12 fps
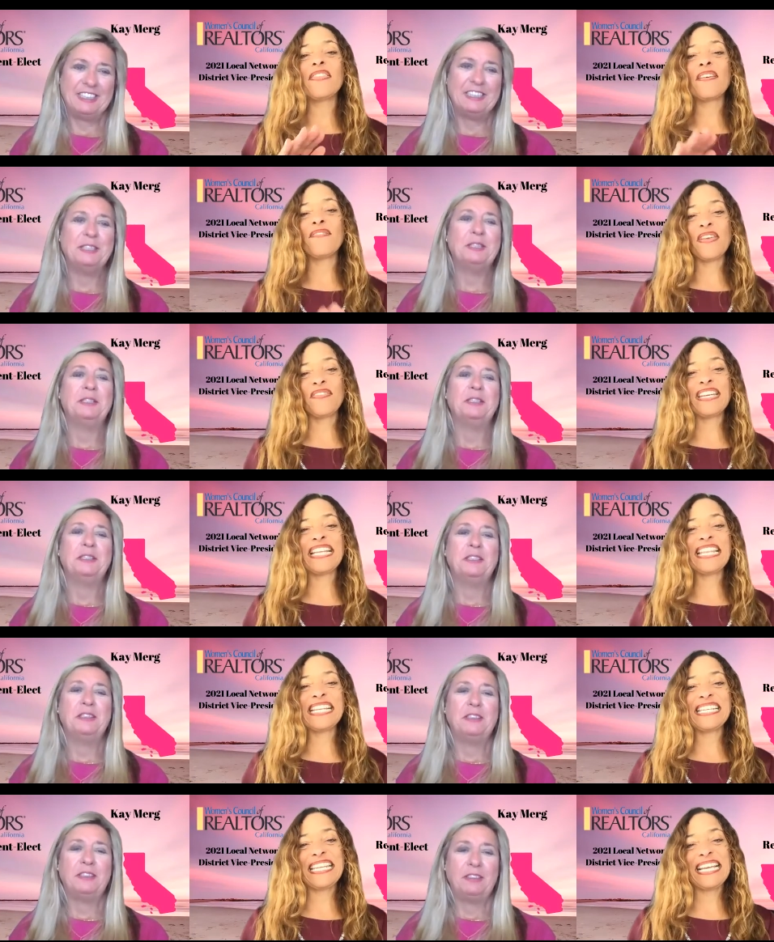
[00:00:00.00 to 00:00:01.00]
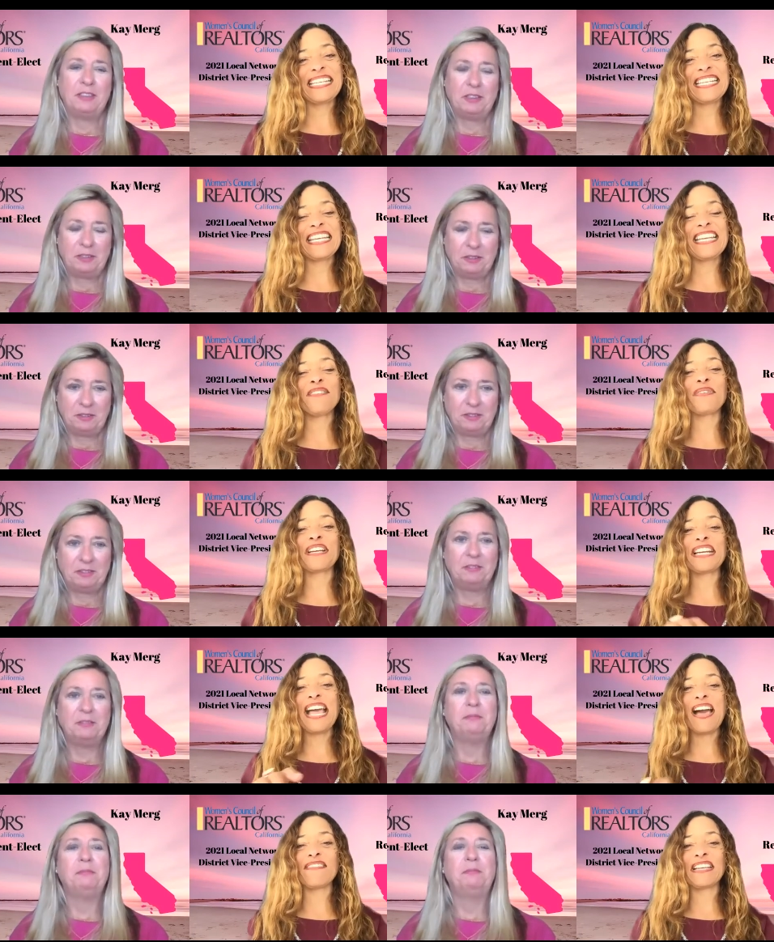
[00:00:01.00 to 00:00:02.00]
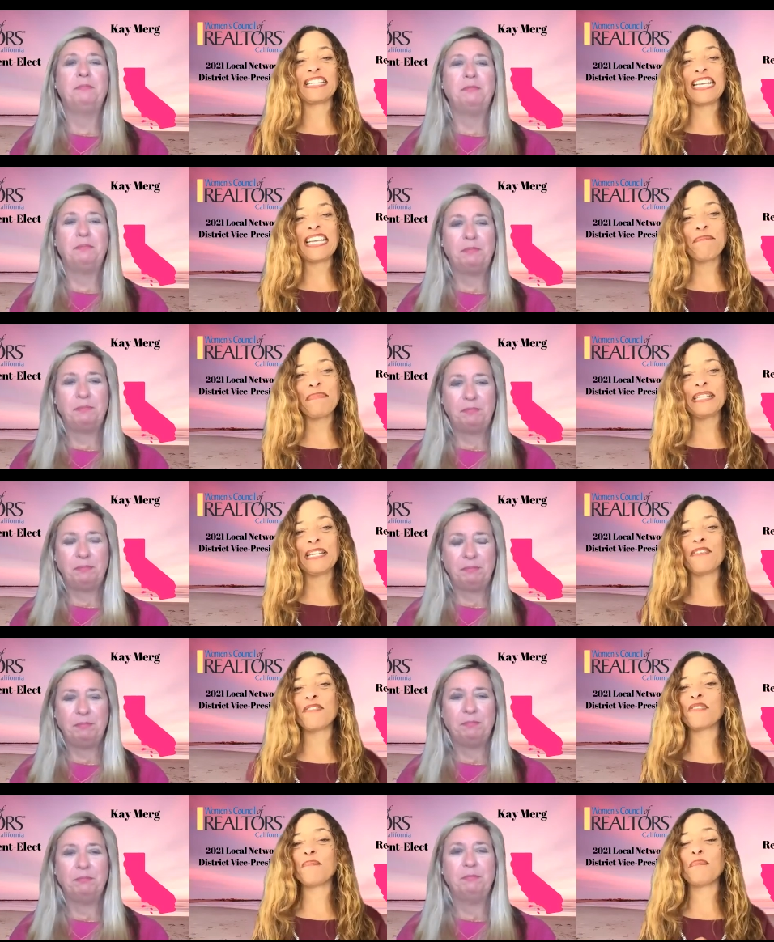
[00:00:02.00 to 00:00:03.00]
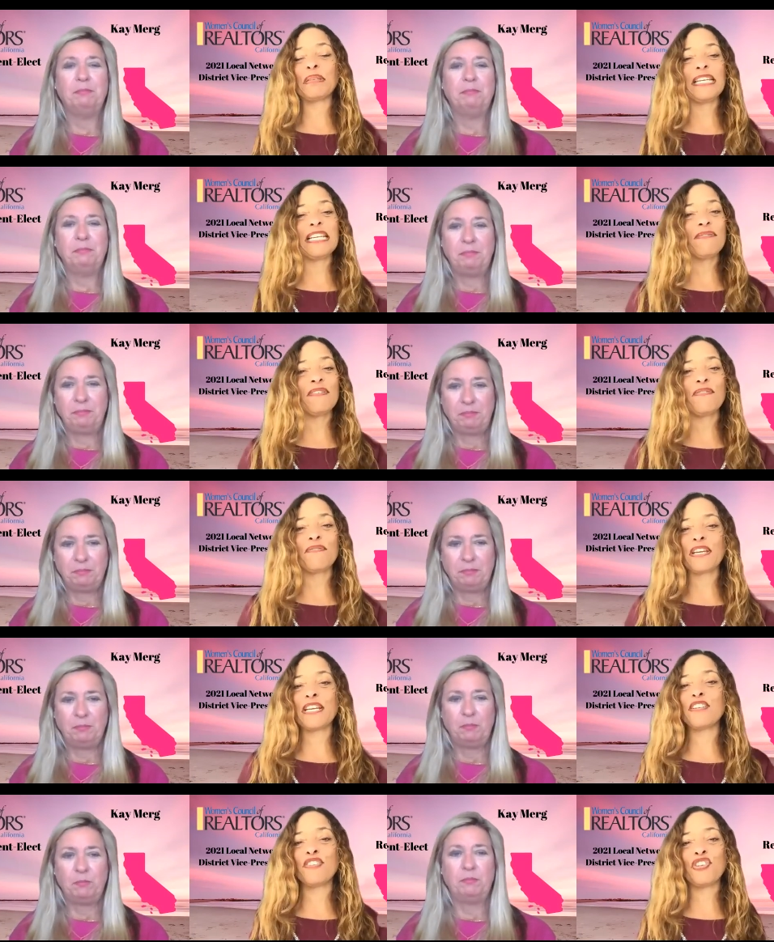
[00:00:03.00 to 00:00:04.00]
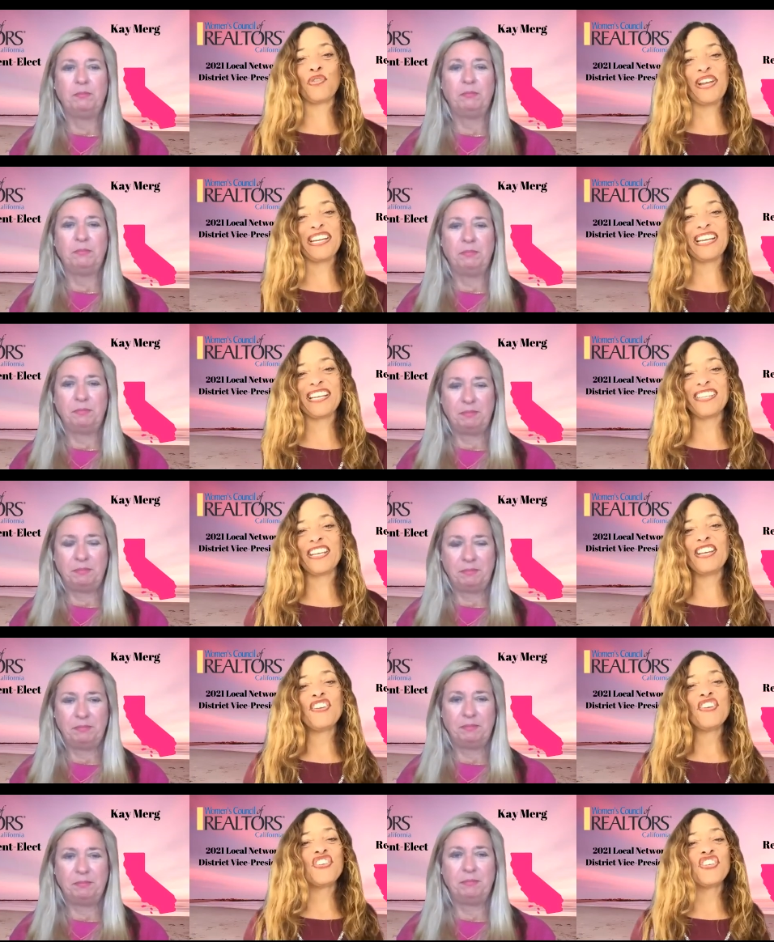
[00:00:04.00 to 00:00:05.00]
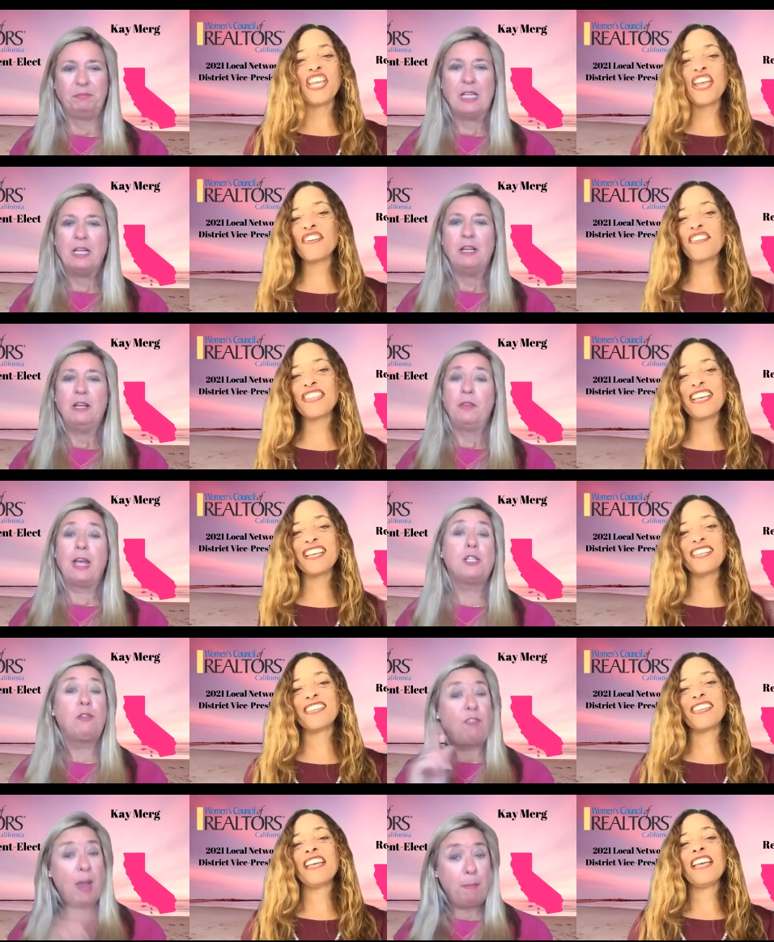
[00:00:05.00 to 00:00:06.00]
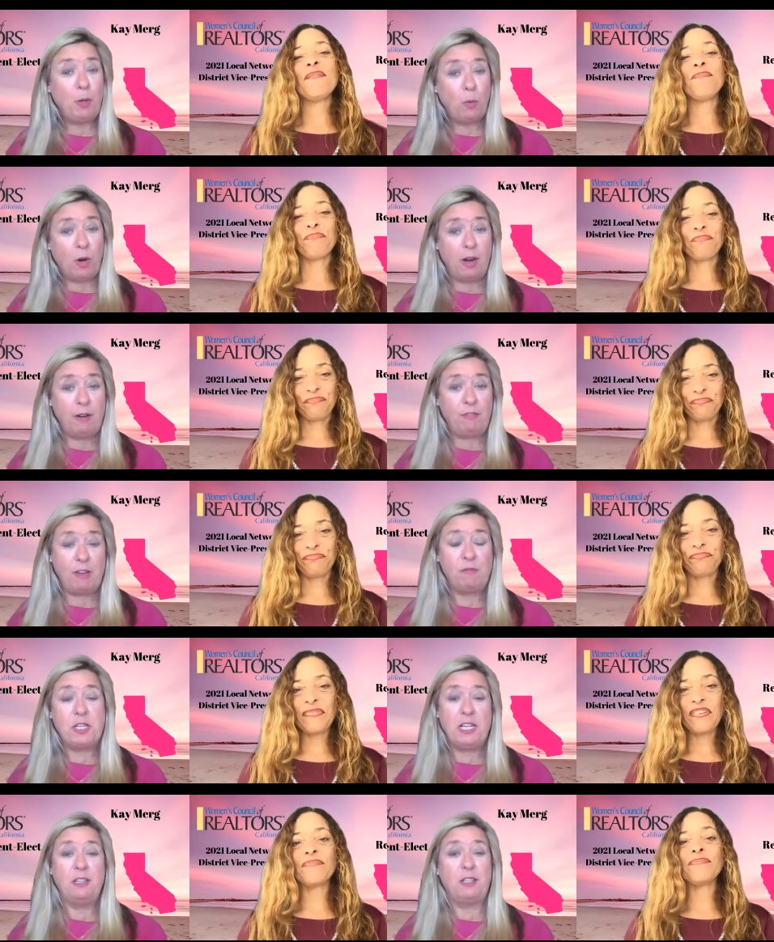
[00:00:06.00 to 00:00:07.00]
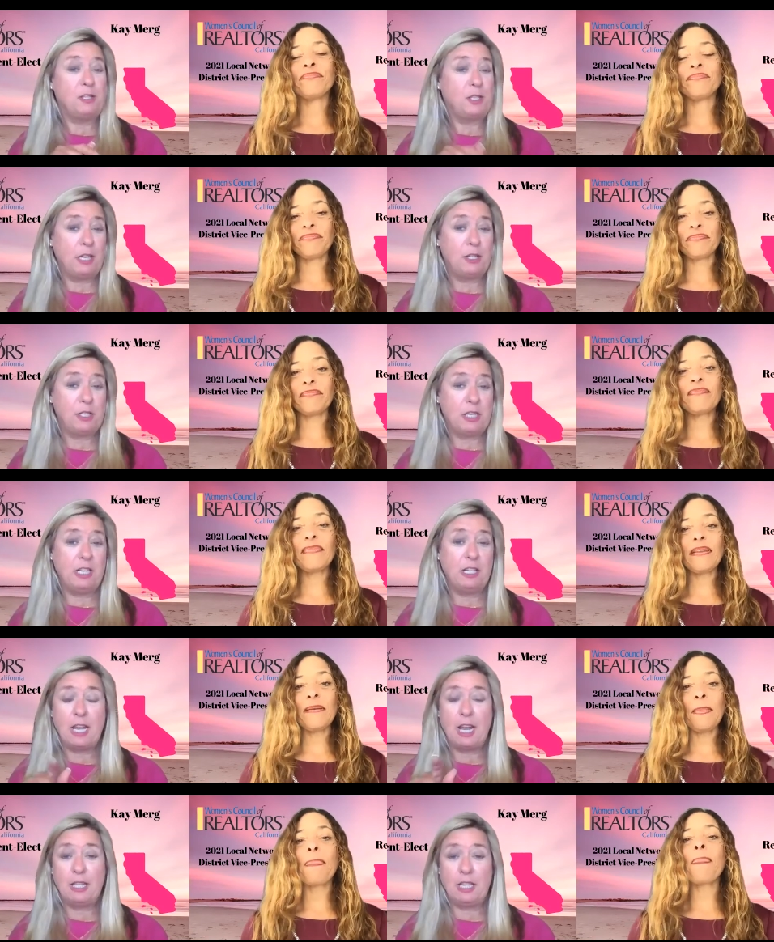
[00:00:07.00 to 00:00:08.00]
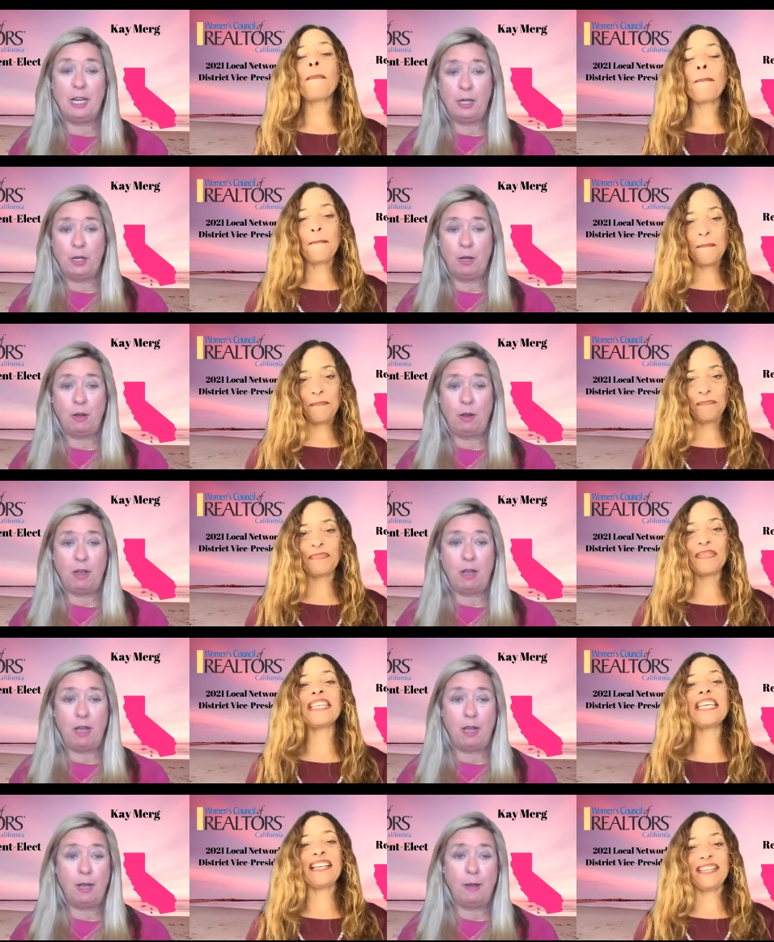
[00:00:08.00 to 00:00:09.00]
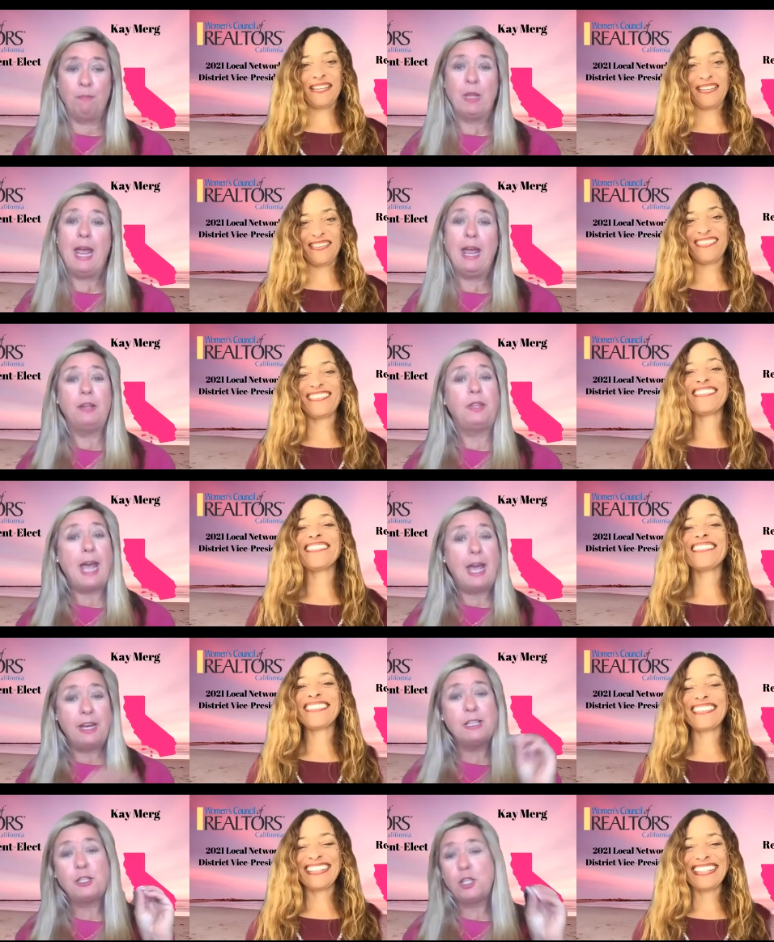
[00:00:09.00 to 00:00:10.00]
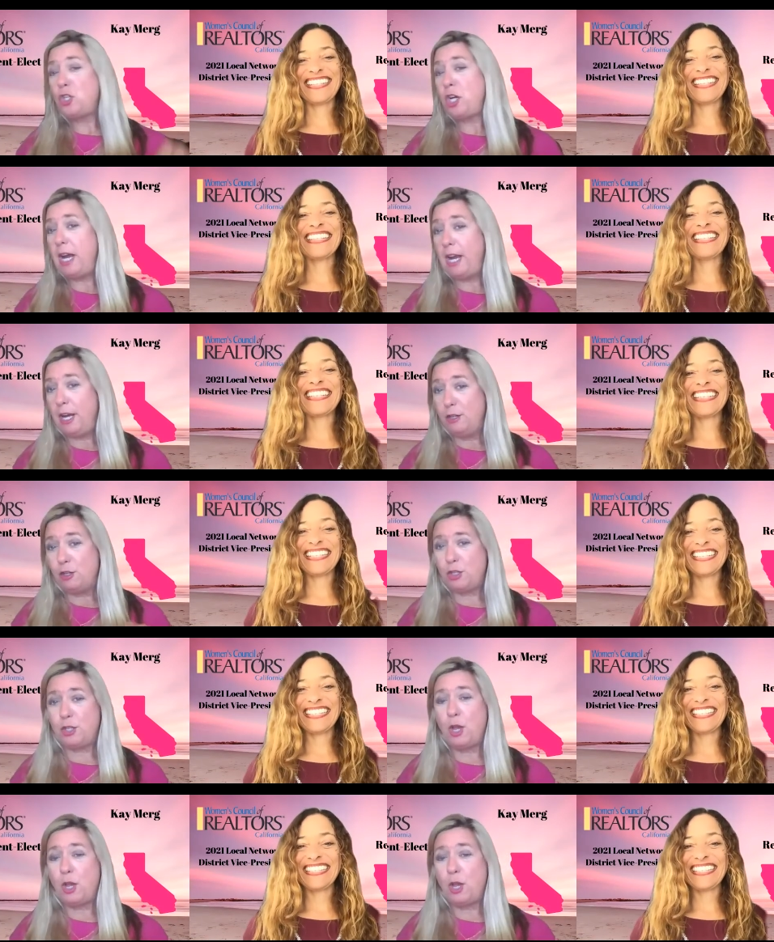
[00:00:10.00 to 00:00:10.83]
Speaker 1: the 15th and 16th. We're going to have the link below. So please feel free to join us. Share this. That's
Speaker 2: February 15th and 16th, I think. Yes. Uh, and that is a change.